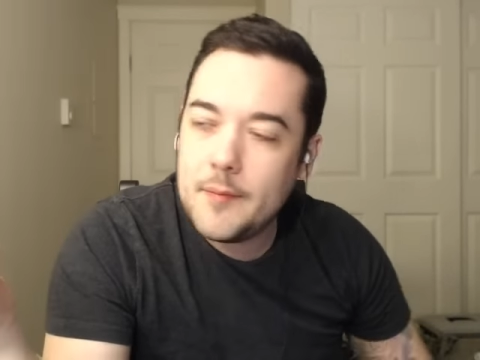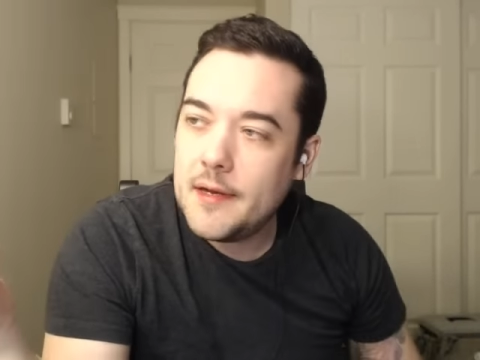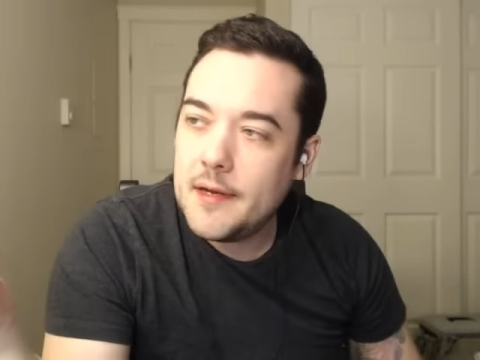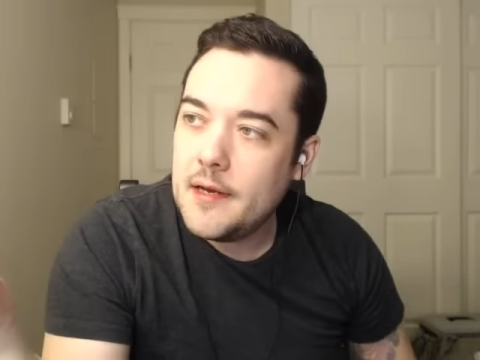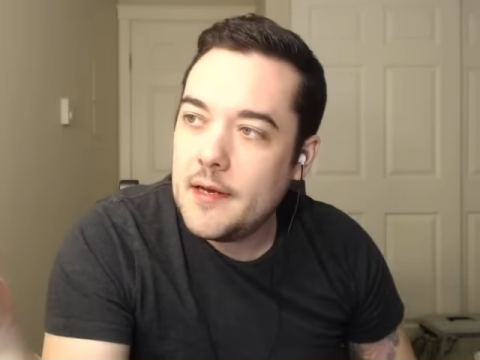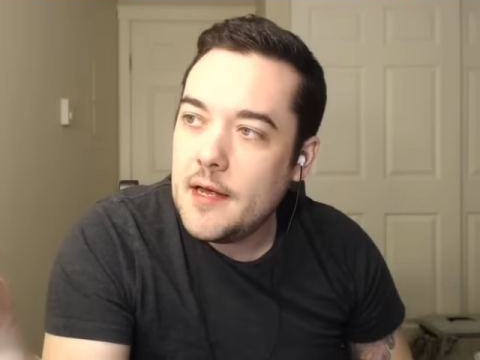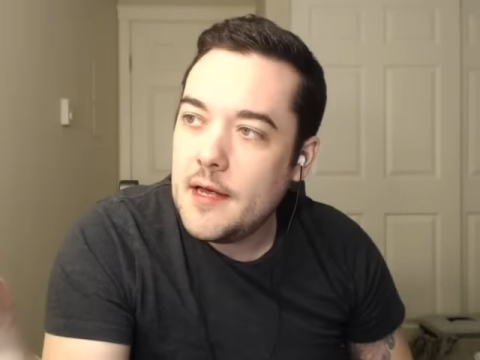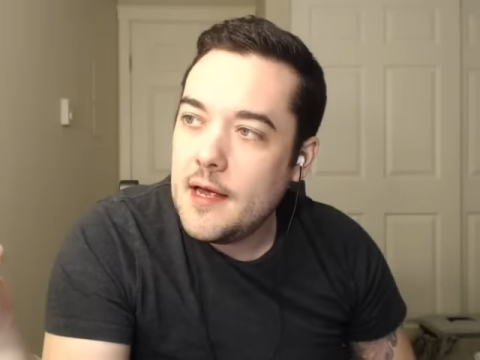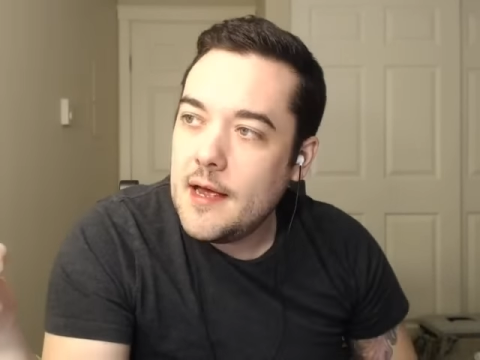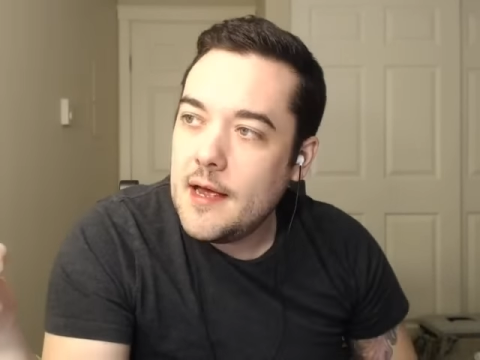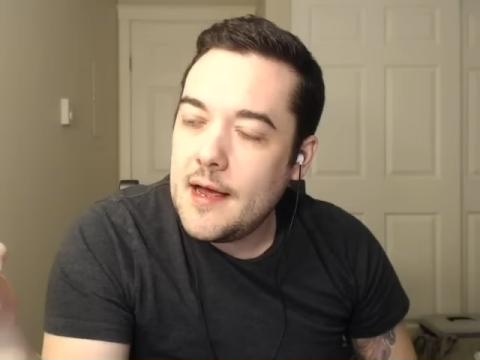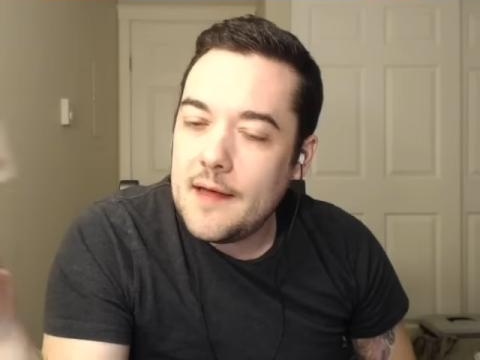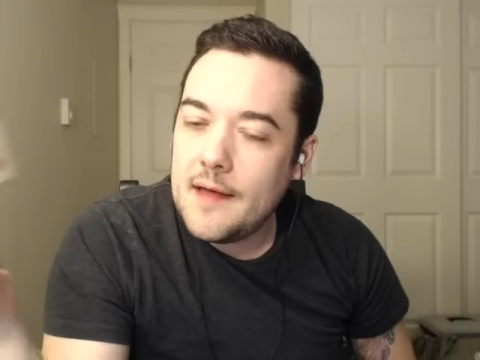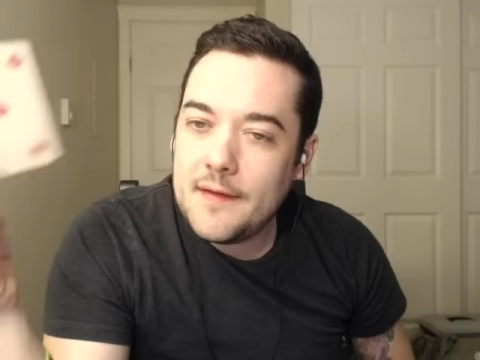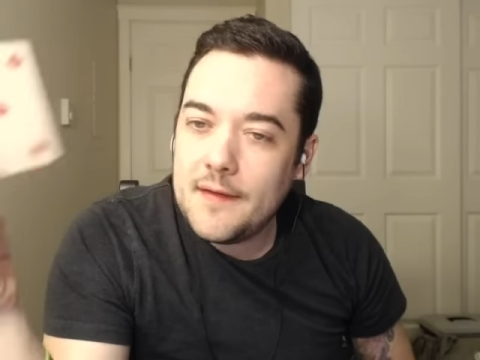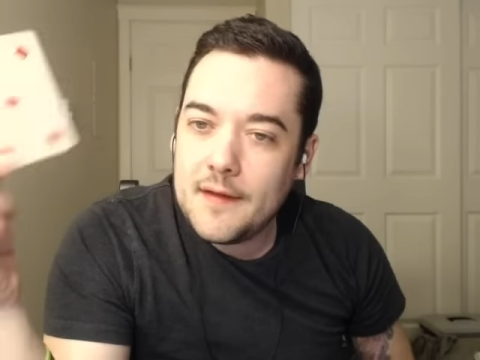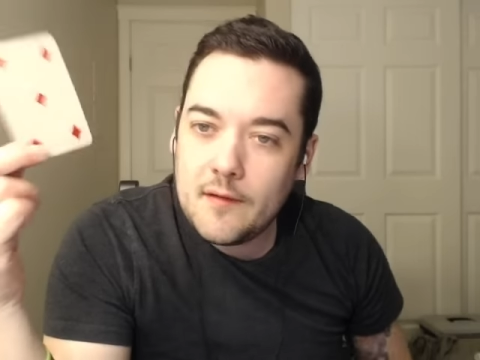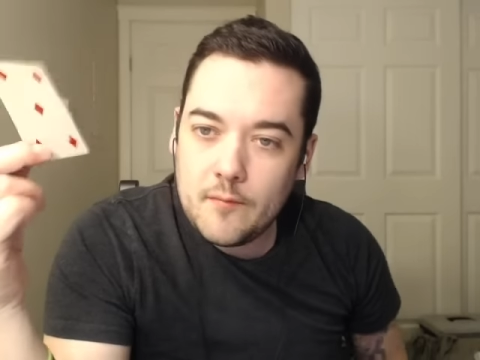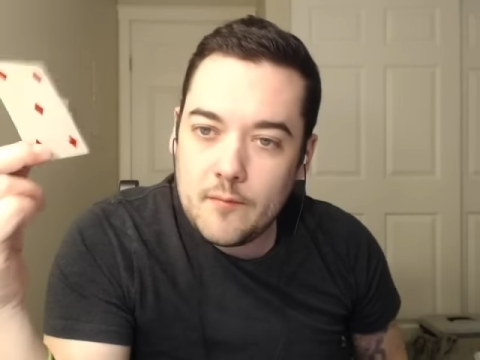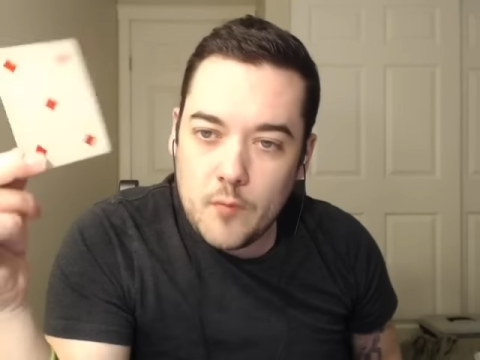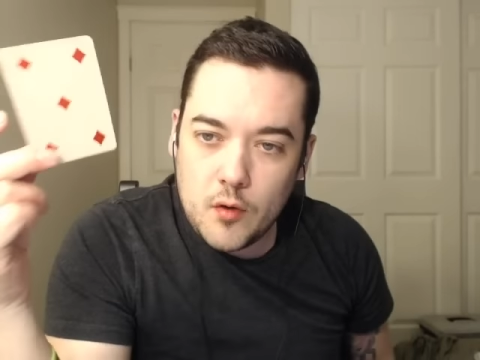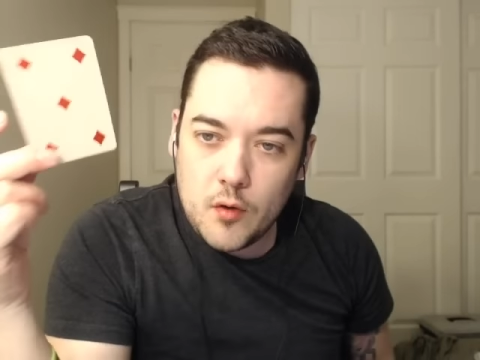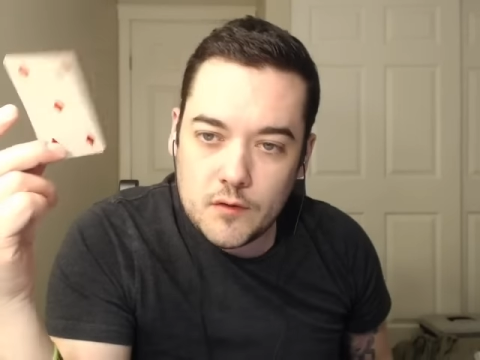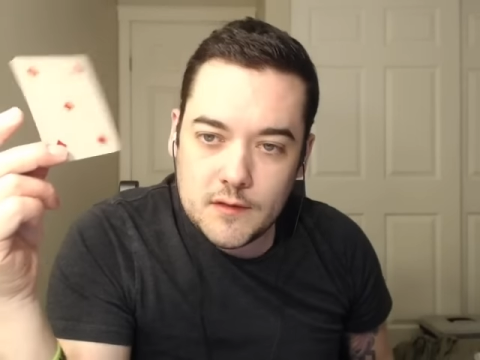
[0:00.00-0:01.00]
But I
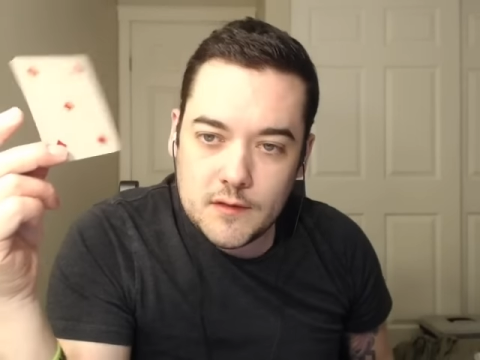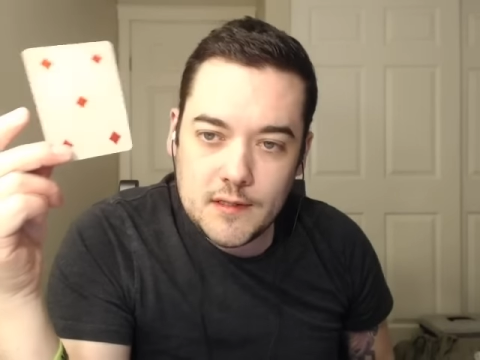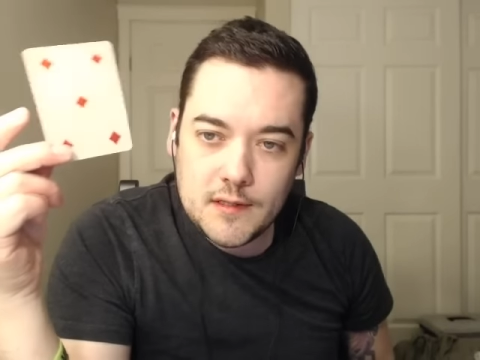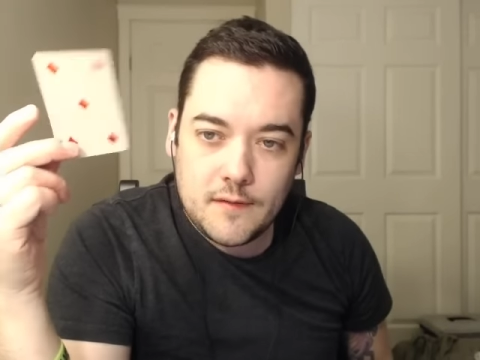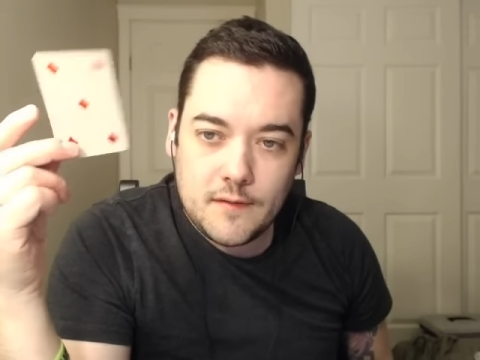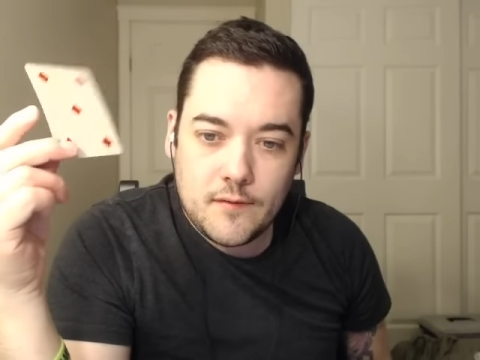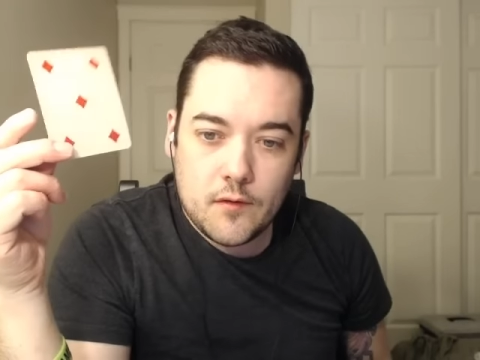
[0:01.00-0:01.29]
think mostly